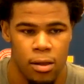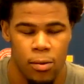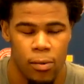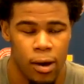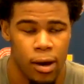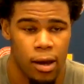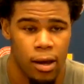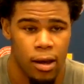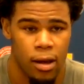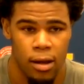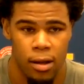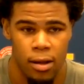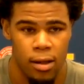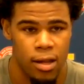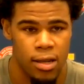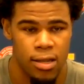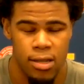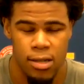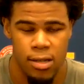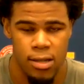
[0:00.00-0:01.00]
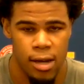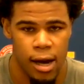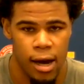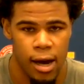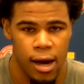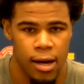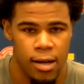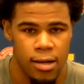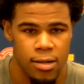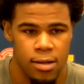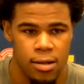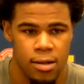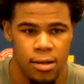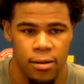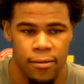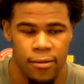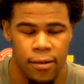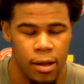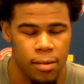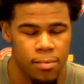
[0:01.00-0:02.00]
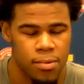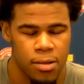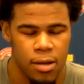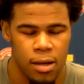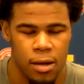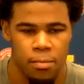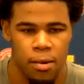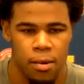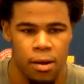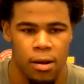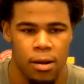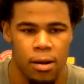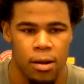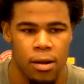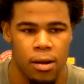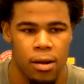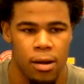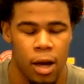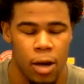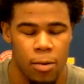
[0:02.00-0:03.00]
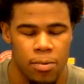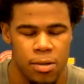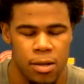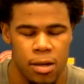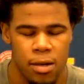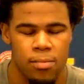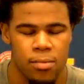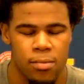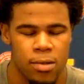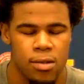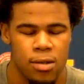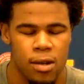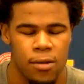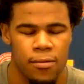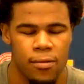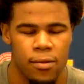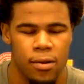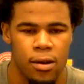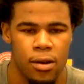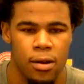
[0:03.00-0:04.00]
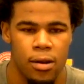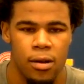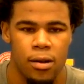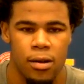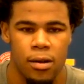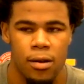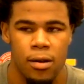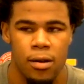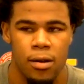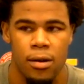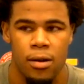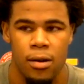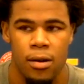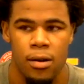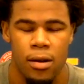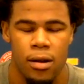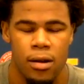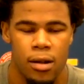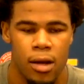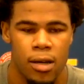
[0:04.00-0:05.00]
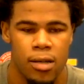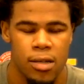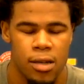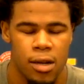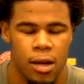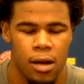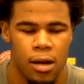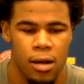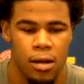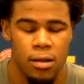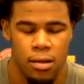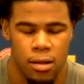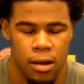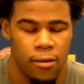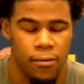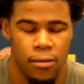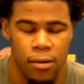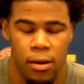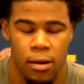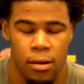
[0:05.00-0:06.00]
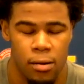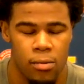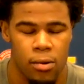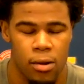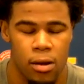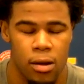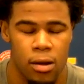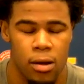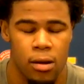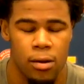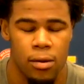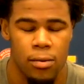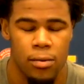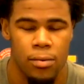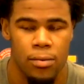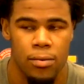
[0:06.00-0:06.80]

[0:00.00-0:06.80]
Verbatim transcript: the way he leads his guys and develops them and helps them is definitely a nice, uh, definitely really good.